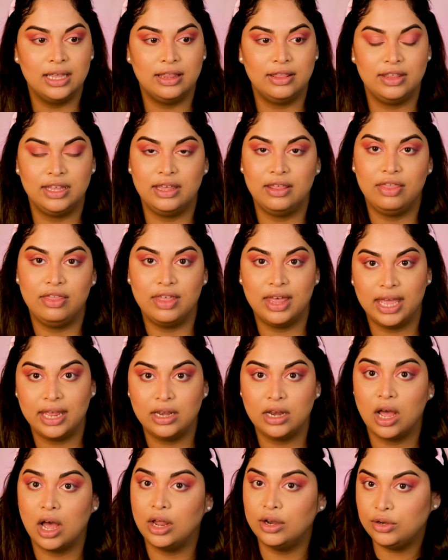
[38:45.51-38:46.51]
the
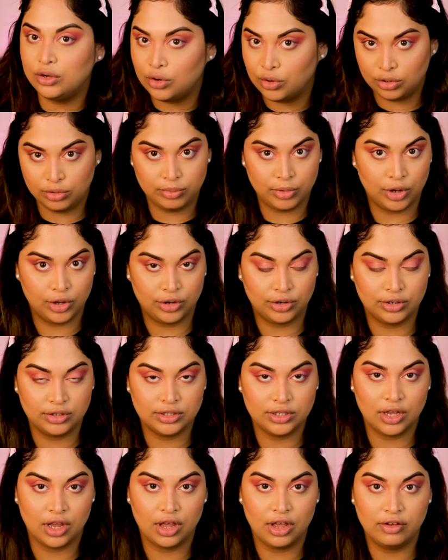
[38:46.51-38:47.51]
then unknown
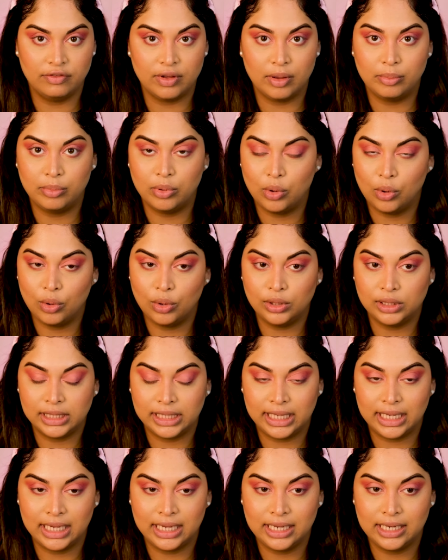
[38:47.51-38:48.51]
murders of
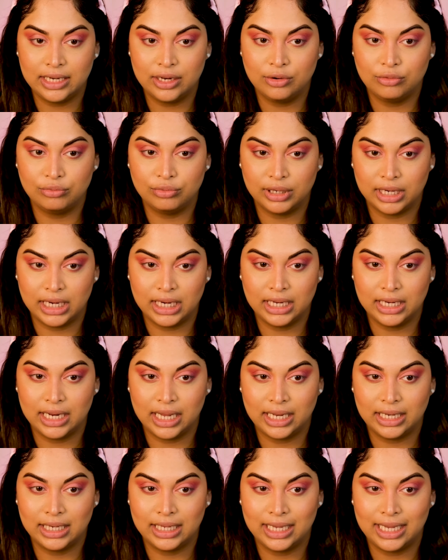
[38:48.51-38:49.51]
Pauline Reed
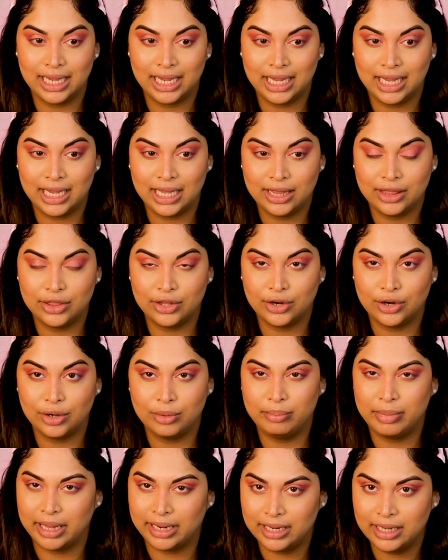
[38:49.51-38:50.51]
and
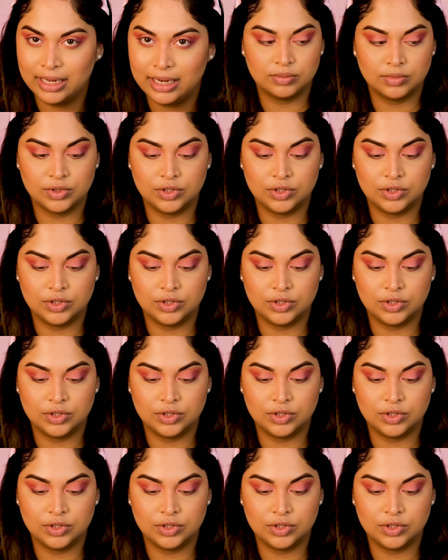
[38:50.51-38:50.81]
Keither Bennett.